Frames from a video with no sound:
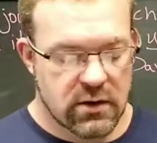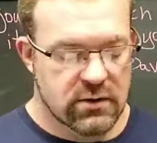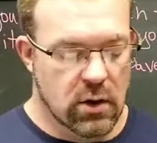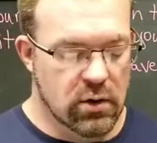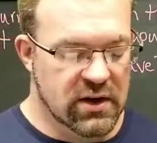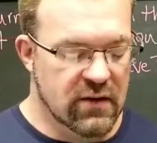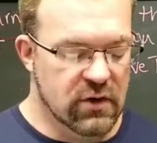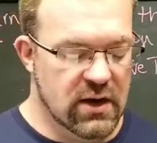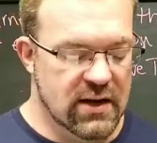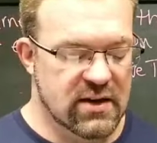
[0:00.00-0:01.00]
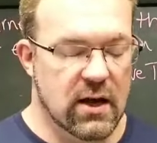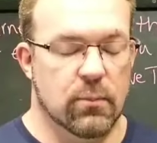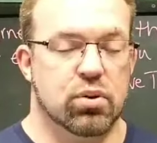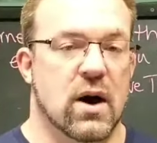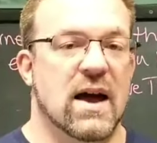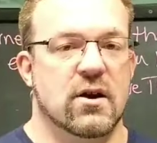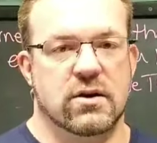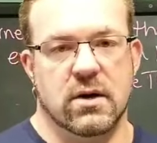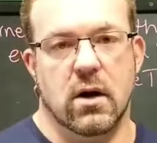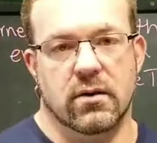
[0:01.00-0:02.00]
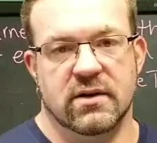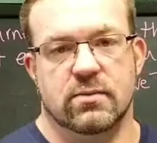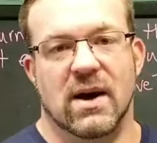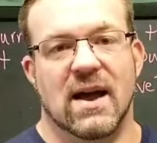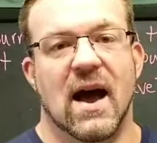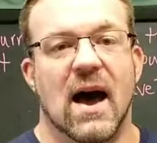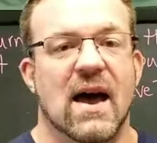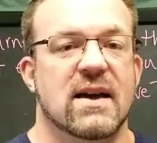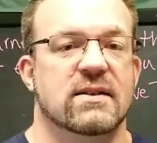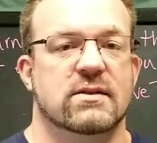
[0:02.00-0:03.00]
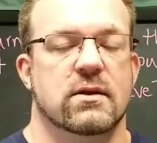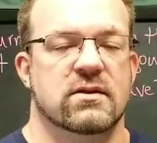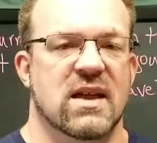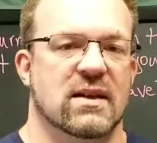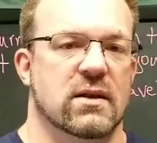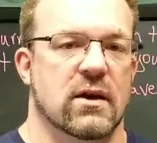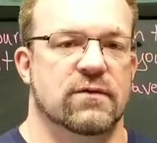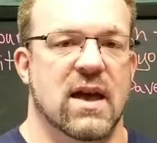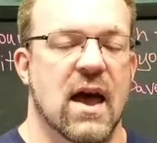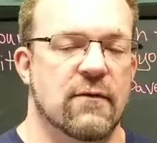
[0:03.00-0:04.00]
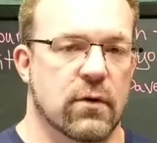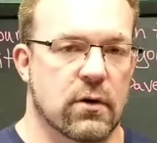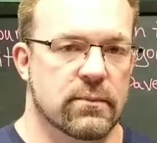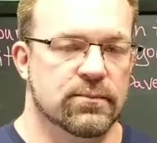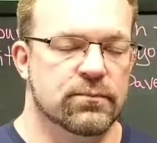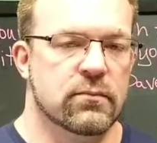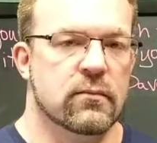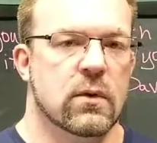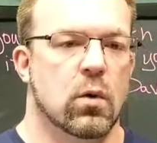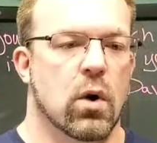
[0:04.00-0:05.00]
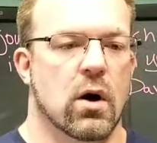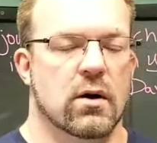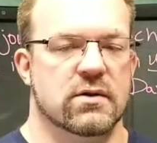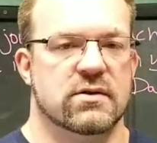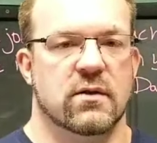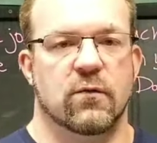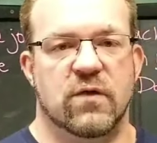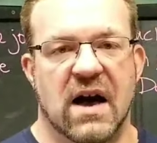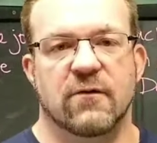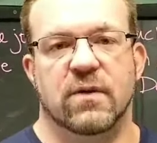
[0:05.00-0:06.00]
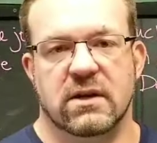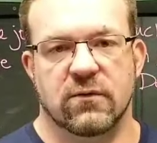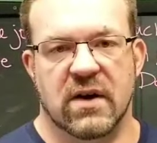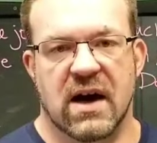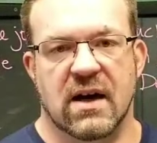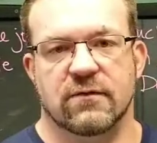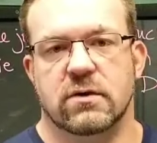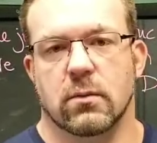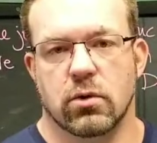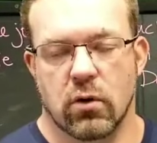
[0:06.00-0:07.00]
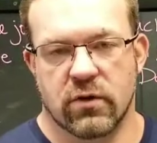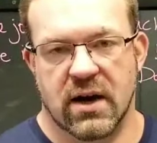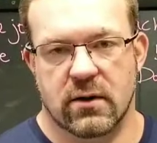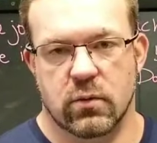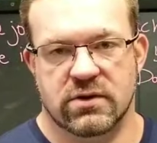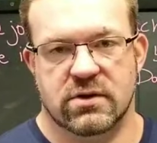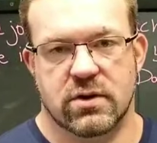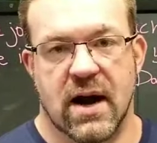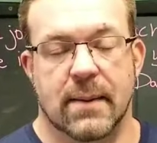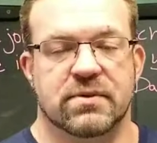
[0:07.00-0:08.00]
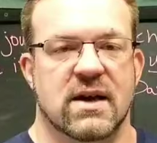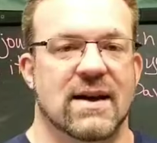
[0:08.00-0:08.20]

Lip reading: So to give you an idea, prior to all this, my highest deadlift ever was 555 double overhand with straps.